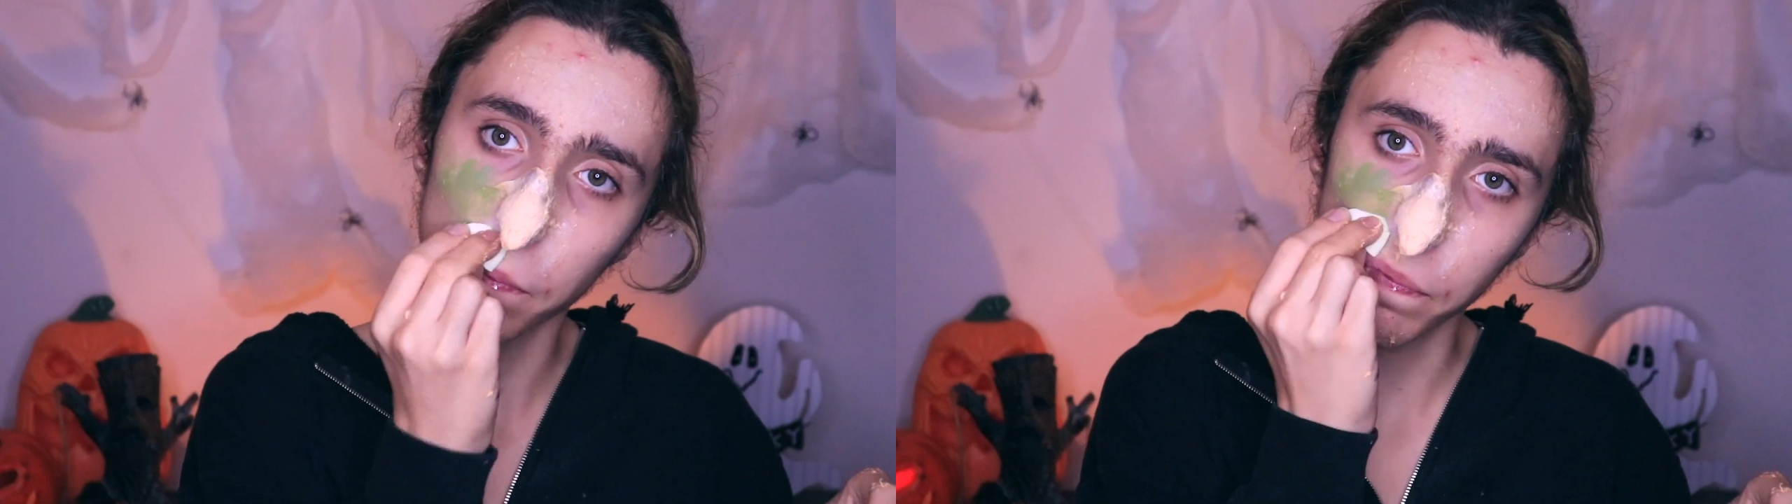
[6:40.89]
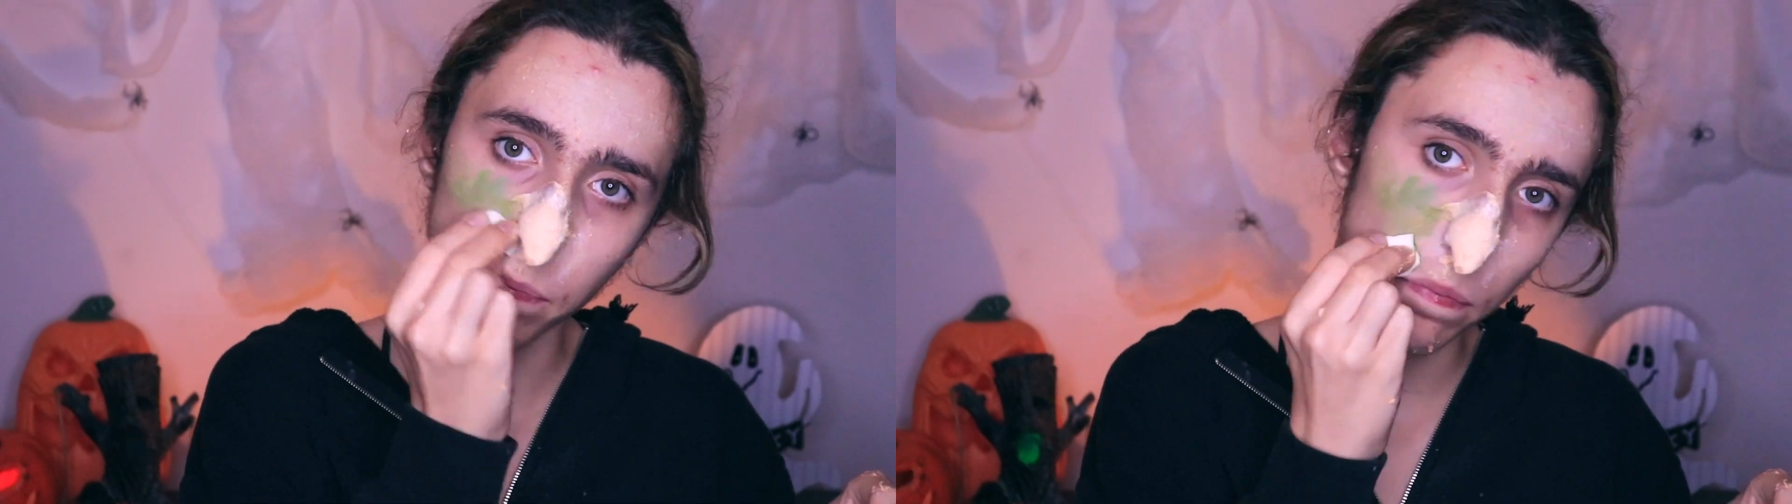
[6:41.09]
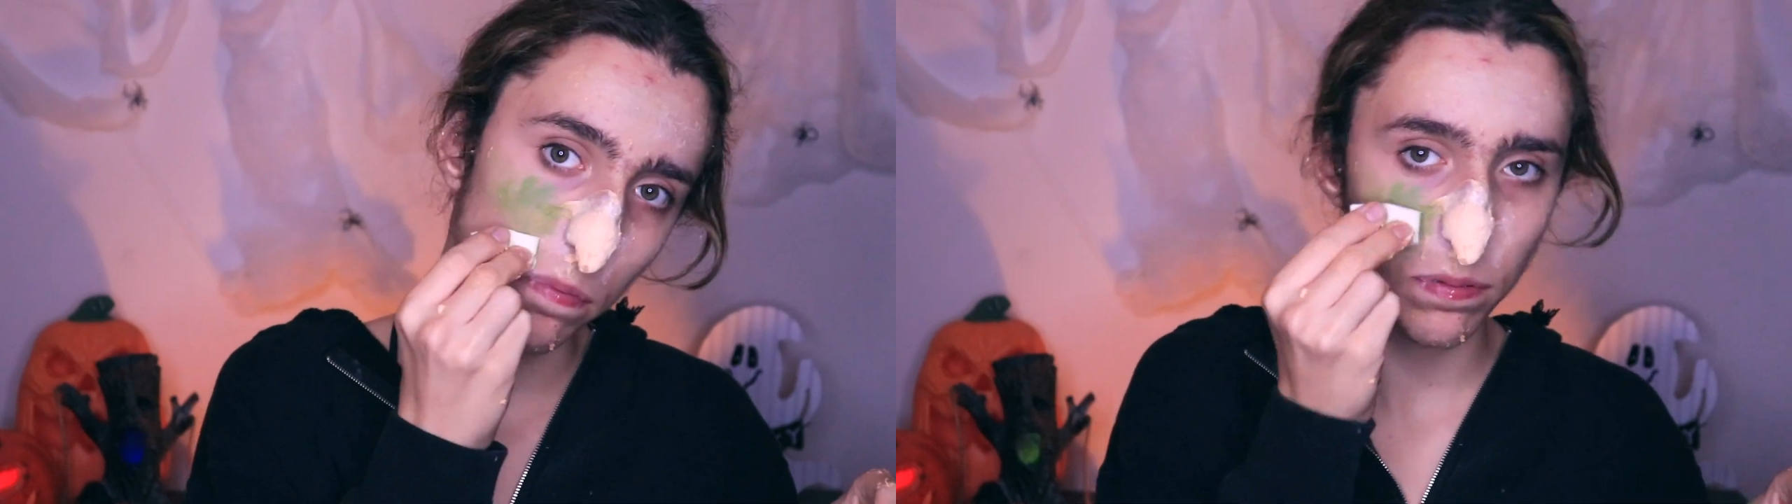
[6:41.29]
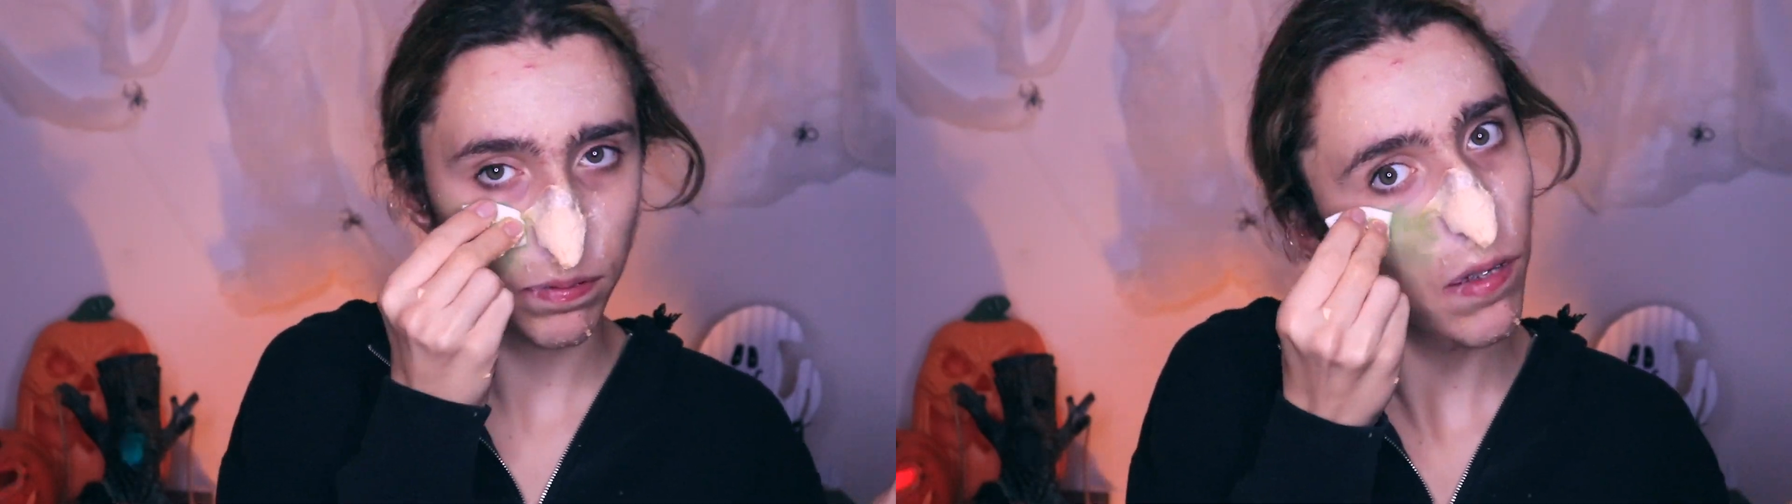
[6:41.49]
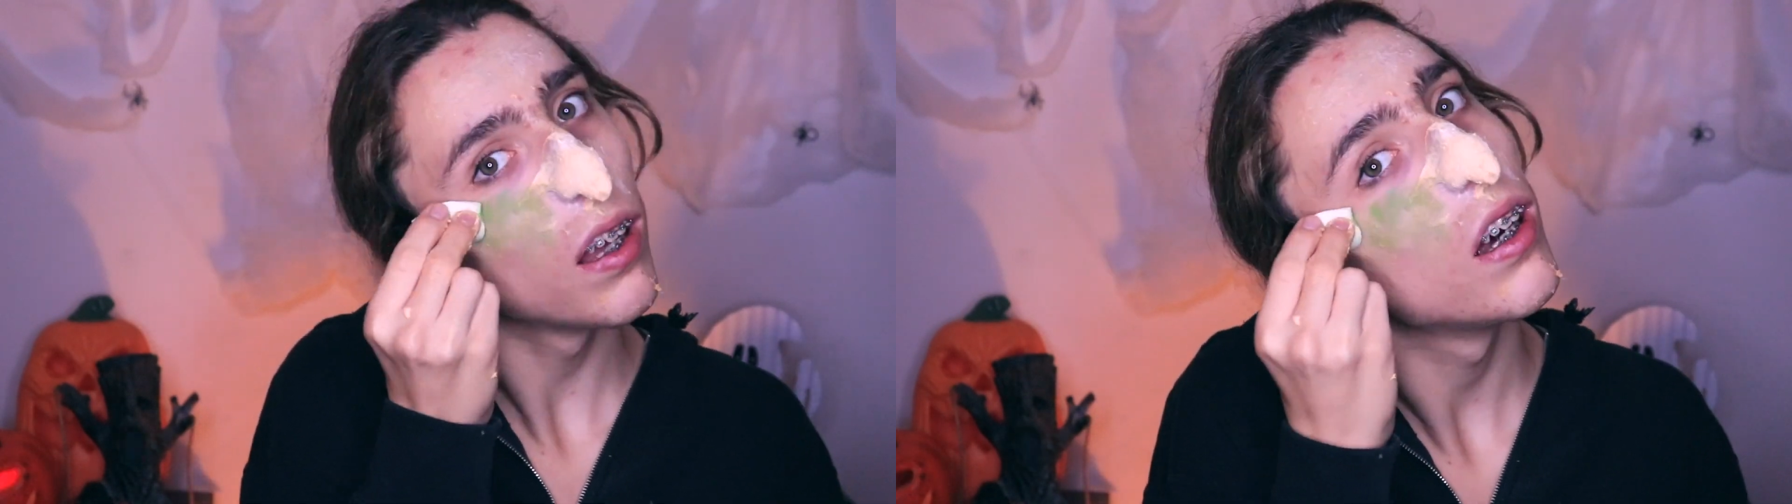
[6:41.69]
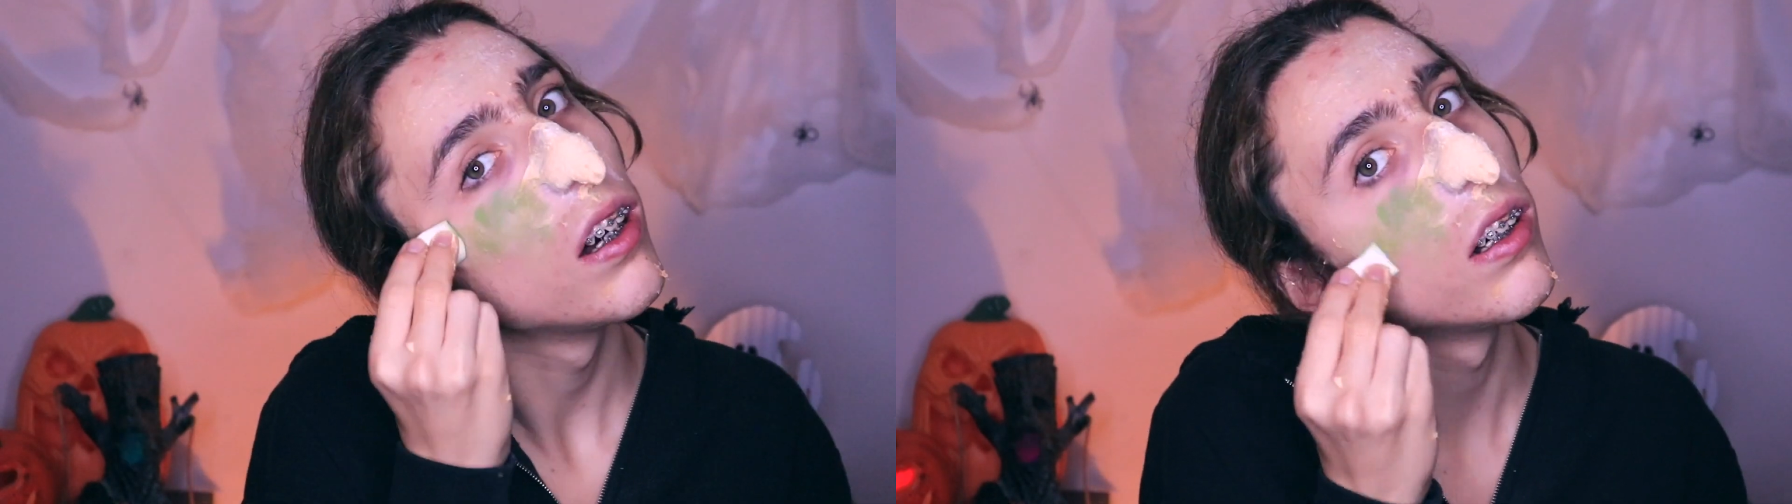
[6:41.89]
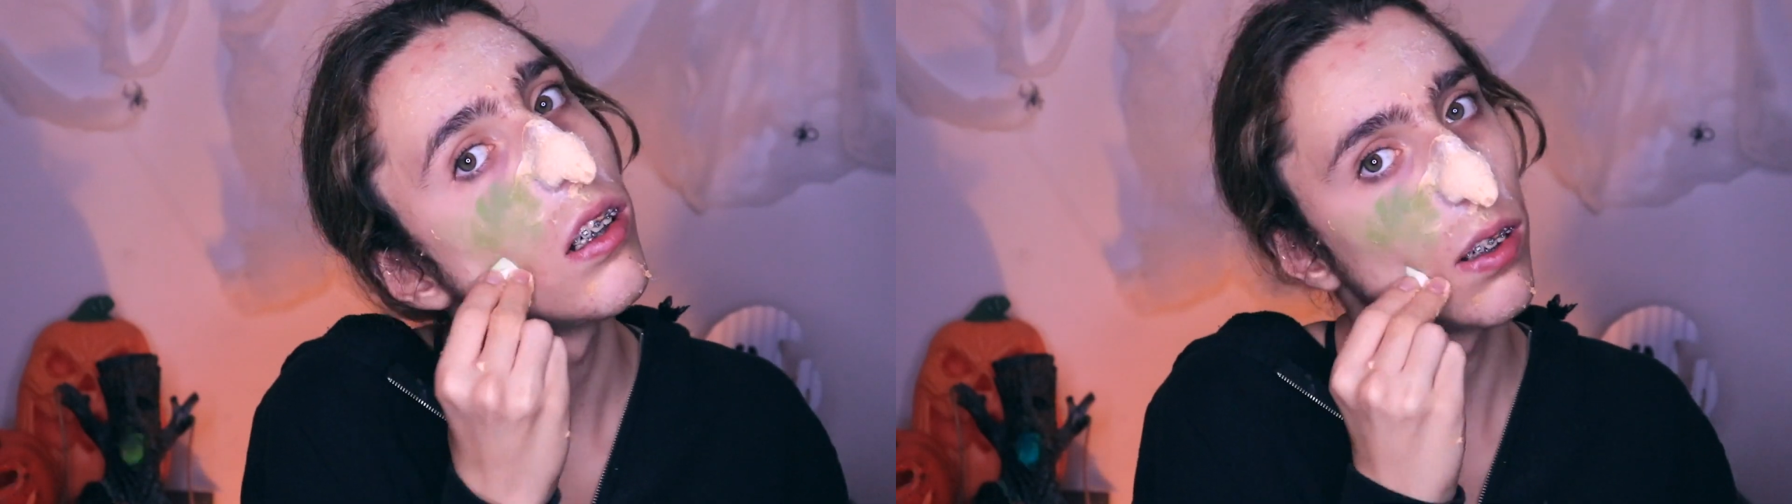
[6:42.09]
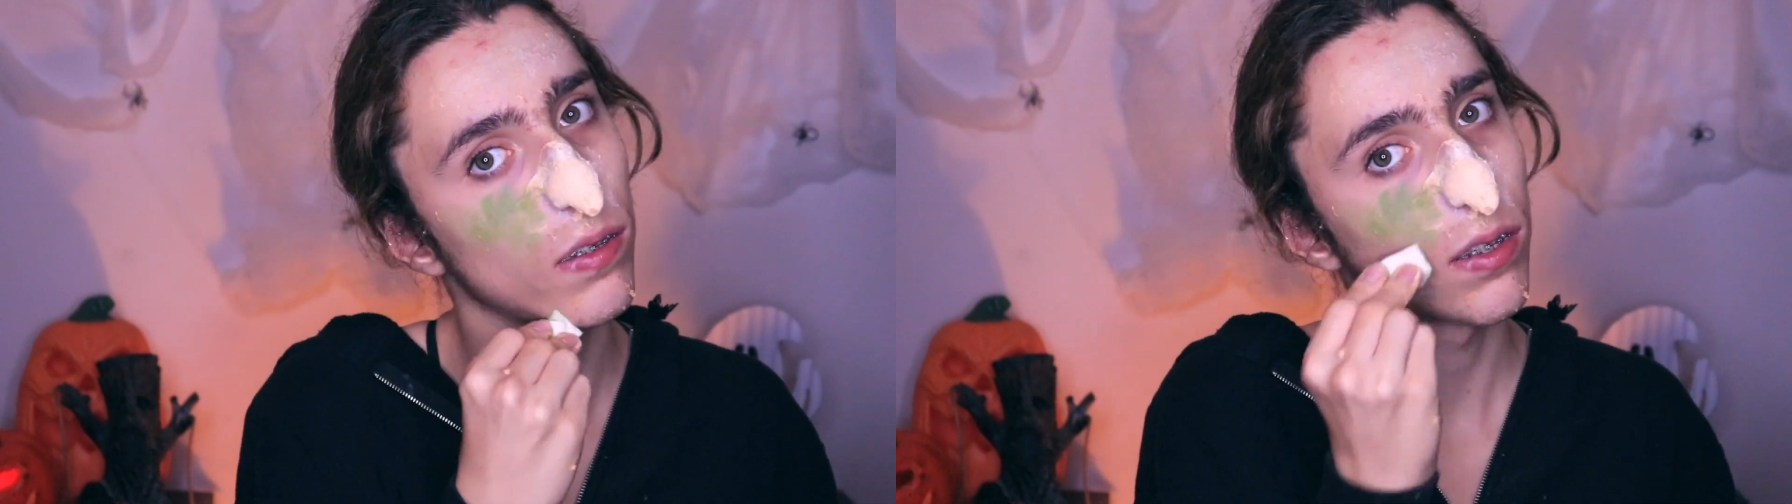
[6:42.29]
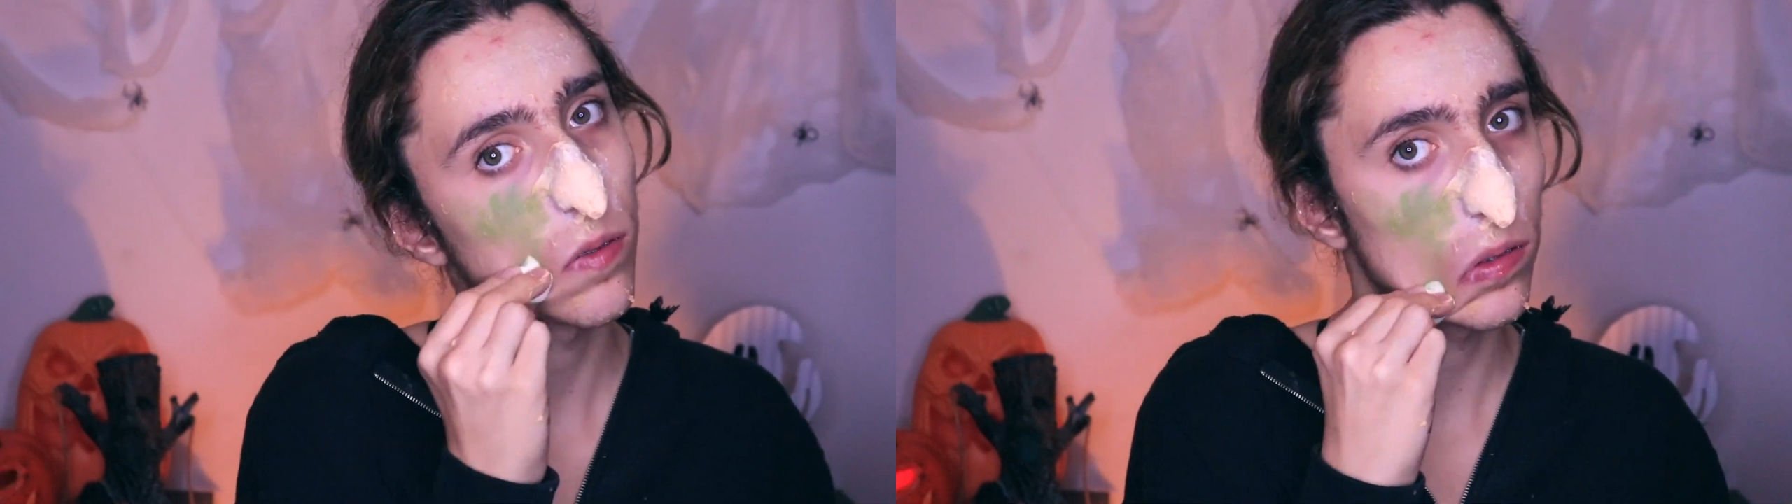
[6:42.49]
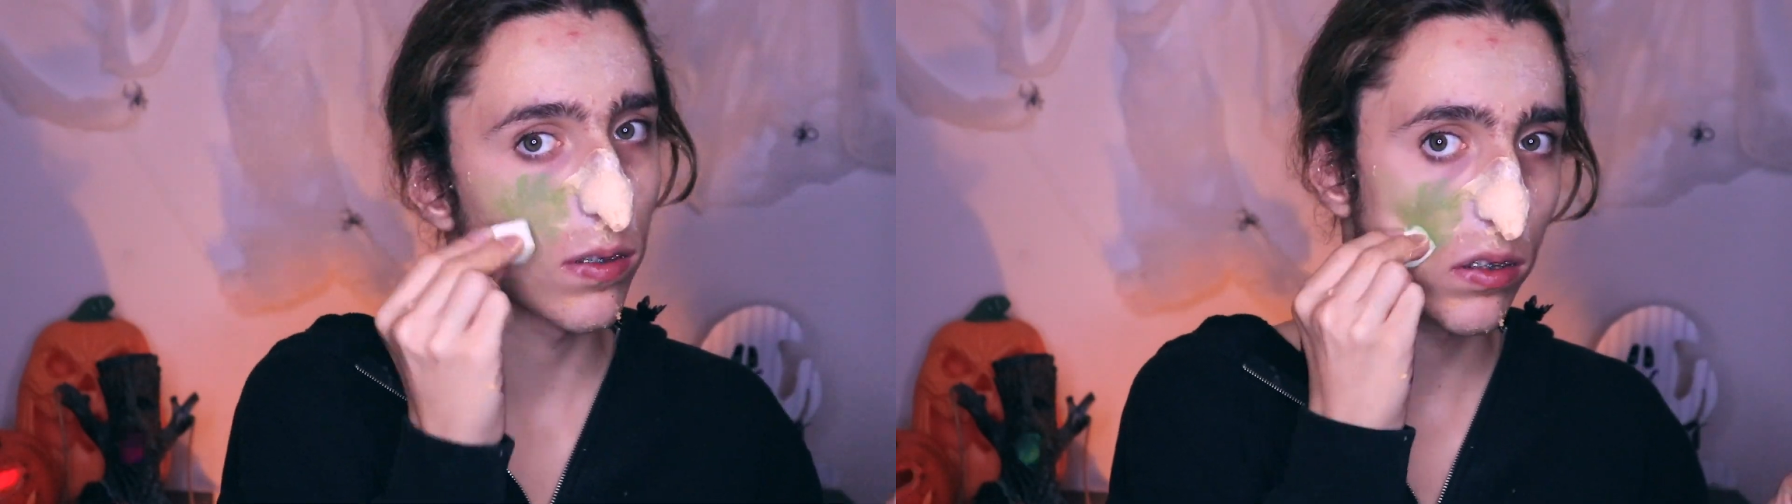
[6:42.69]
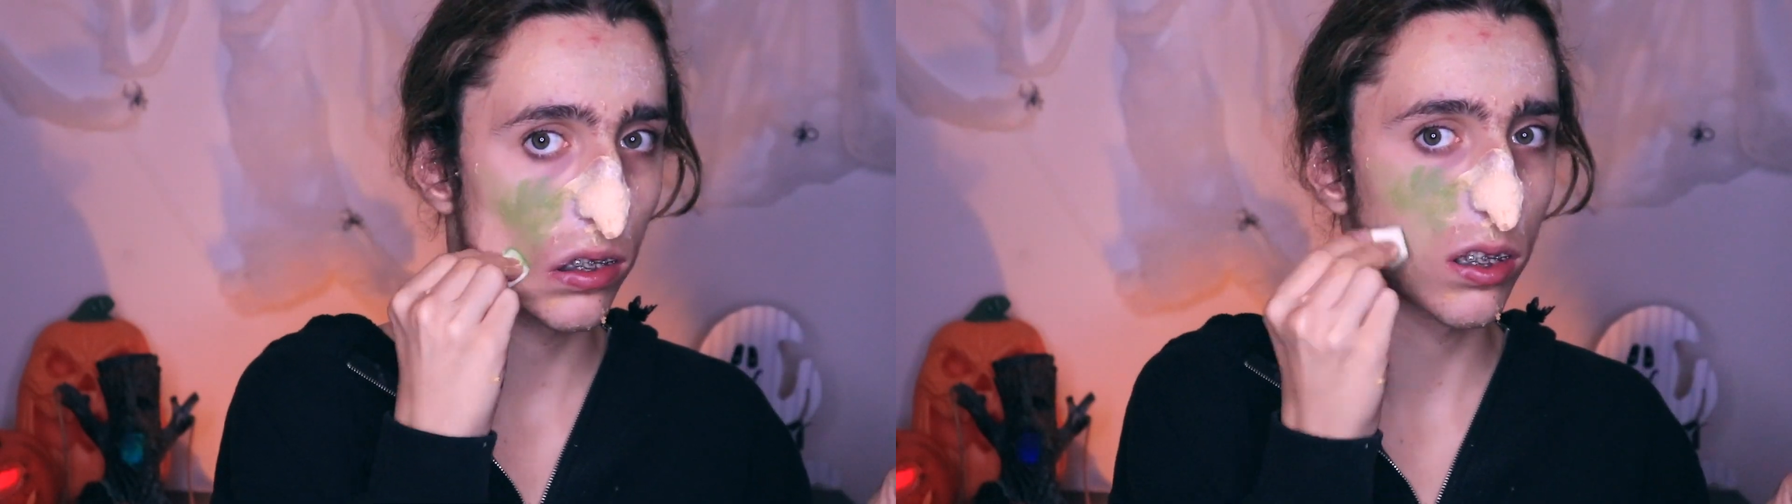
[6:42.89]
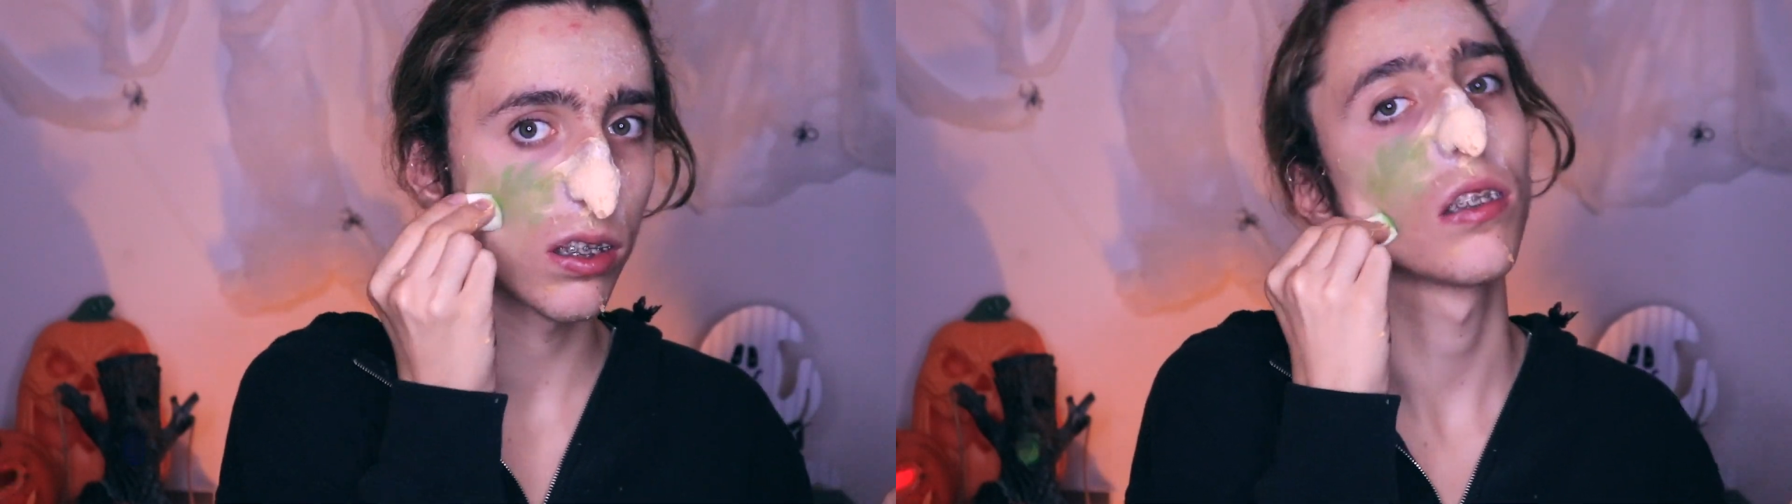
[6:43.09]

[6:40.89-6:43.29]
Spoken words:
many other girls started